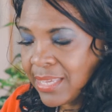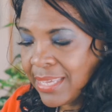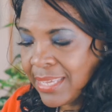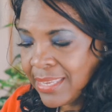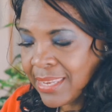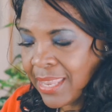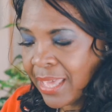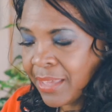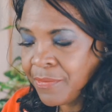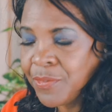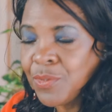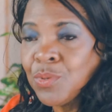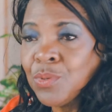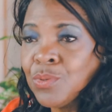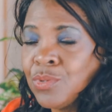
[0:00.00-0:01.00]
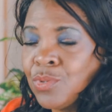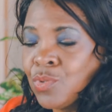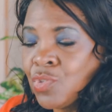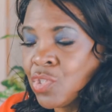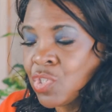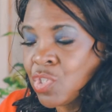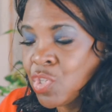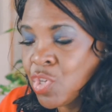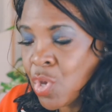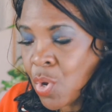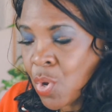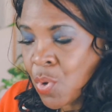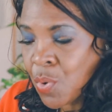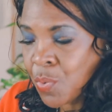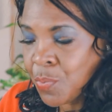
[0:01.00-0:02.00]
In life, you just
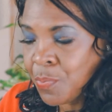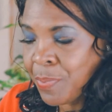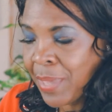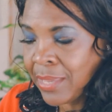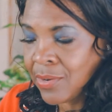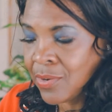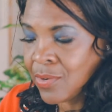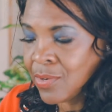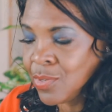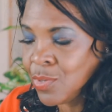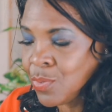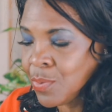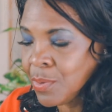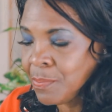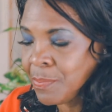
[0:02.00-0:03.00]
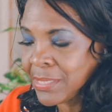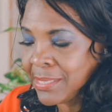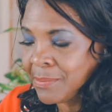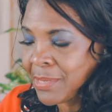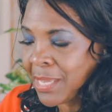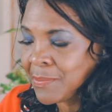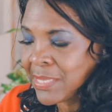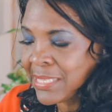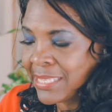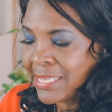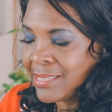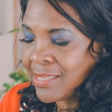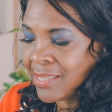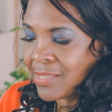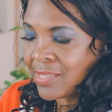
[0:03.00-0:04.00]
know better, but sometimes it's
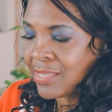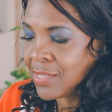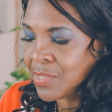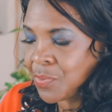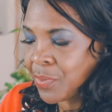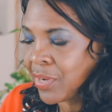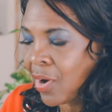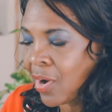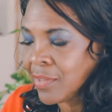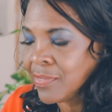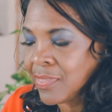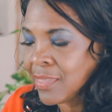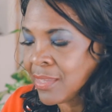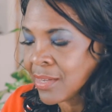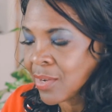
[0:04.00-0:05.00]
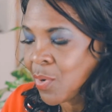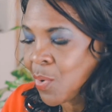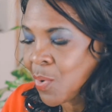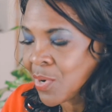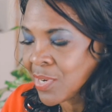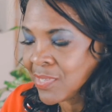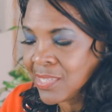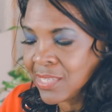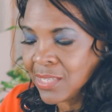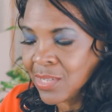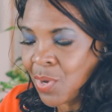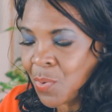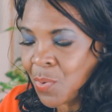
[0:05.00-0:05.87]
easier to disregard the course and